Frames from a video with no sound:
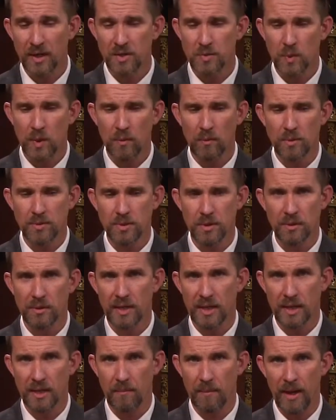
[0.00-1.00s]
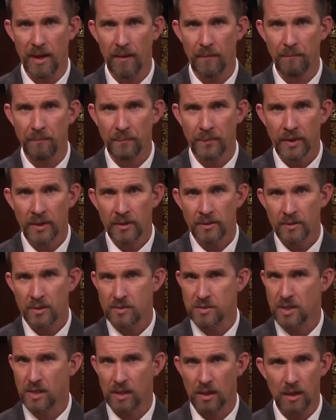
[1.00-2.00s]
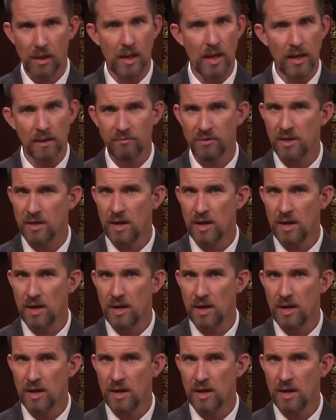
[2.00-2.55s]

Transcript: here's what I want you to think about. There's a lot of